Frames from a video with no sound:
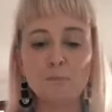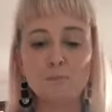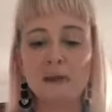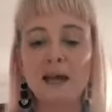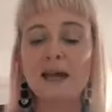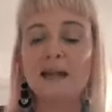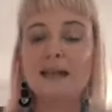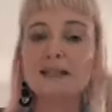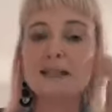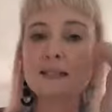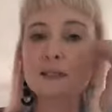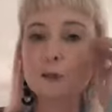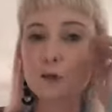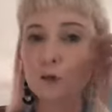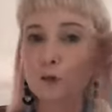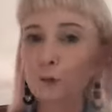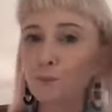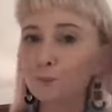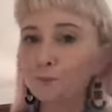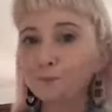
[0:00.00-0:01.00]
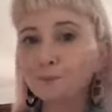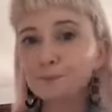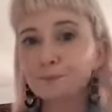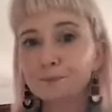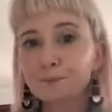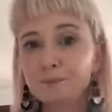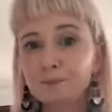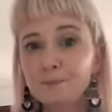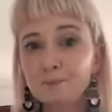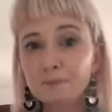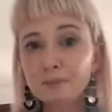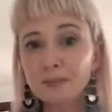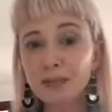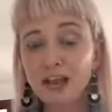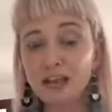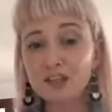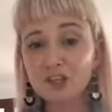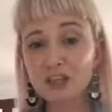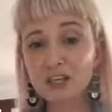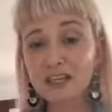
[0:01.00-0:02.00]
Bay School.
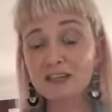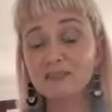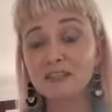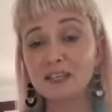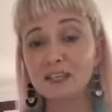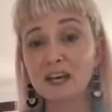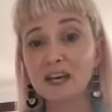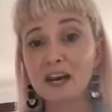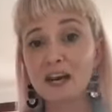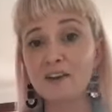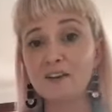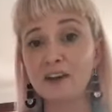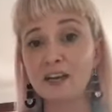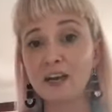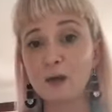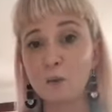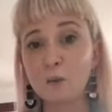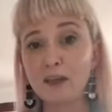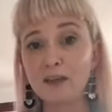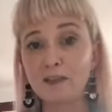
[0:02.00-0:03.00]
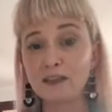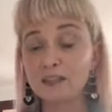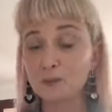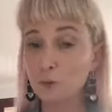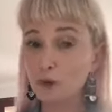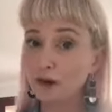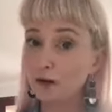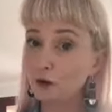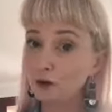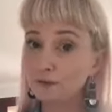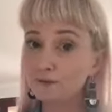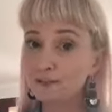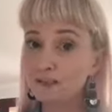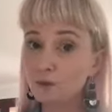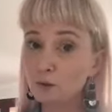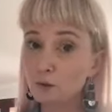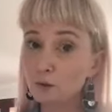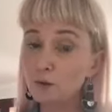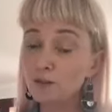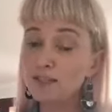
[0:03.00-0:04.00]
And she lives in an area where there's quite a lot of
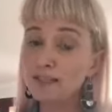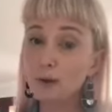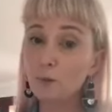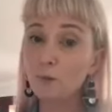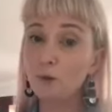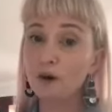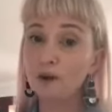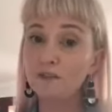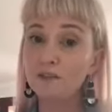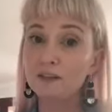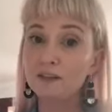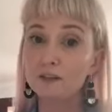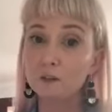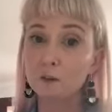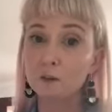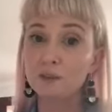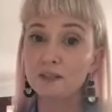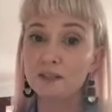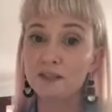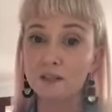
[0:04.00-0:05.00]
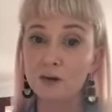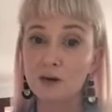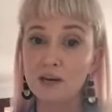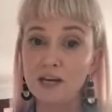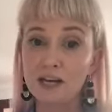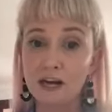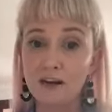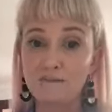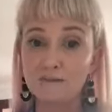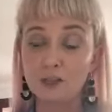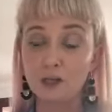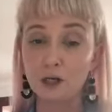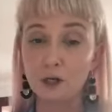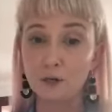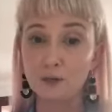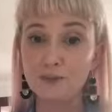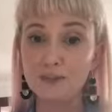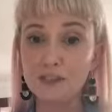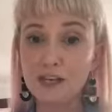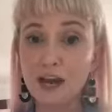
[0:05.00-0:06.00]
schools, and one of the schools is going to have to
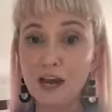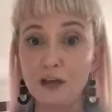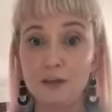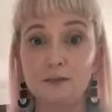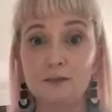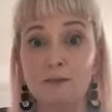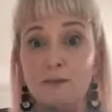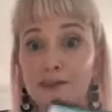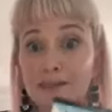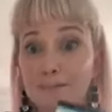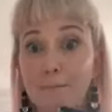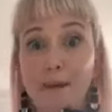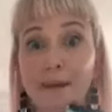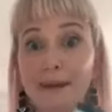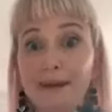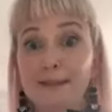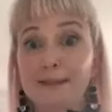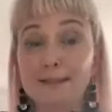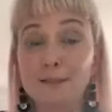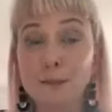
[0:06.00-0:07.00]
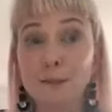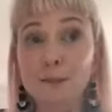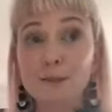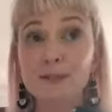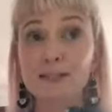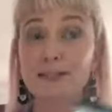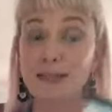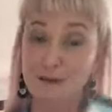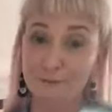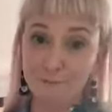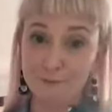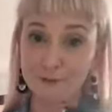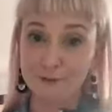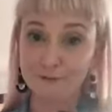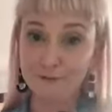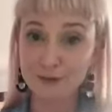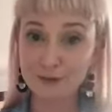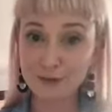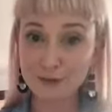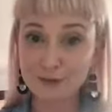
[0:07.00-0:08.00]
close down. So there's men in suits, government
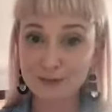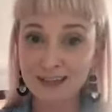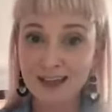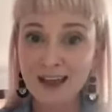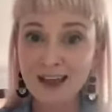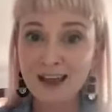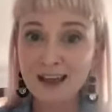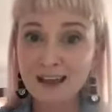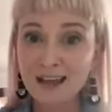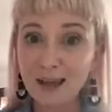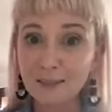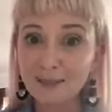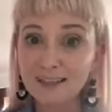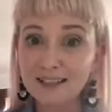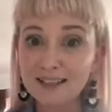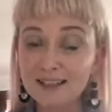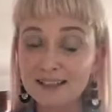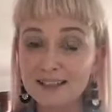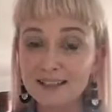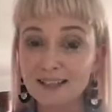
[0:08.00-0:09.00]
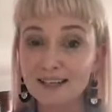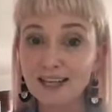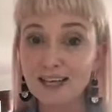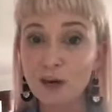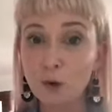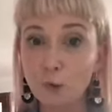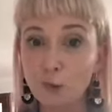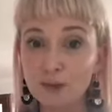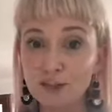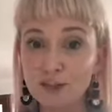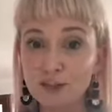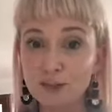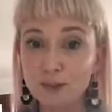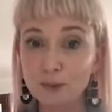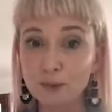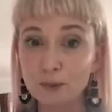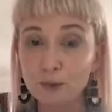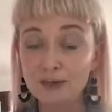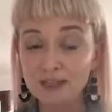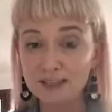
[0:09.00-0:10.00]
officials, coming to see which
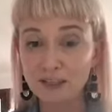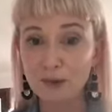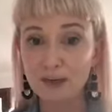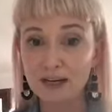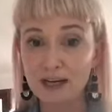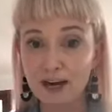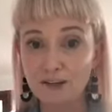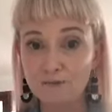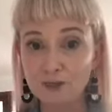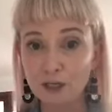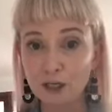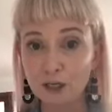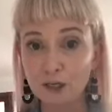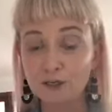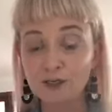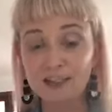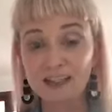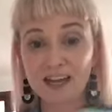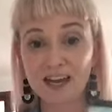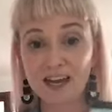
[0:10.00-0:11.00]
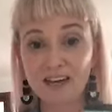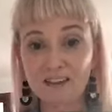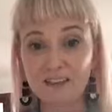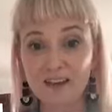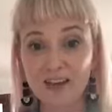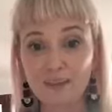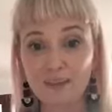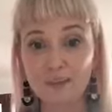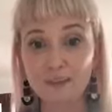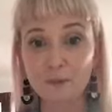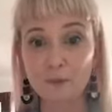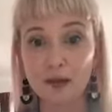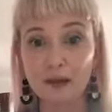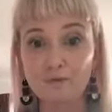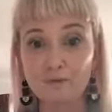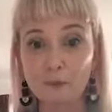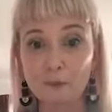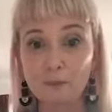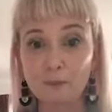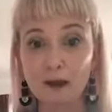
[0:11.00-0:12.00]
school is going to have to close down and the others will
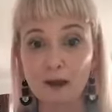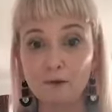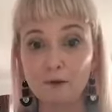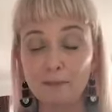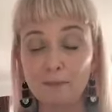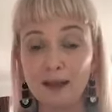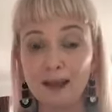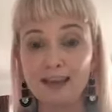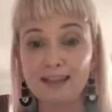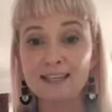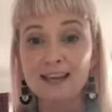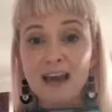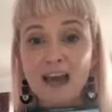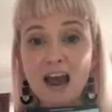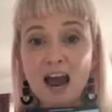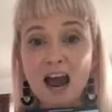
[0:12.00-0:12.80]
have to amalgamate.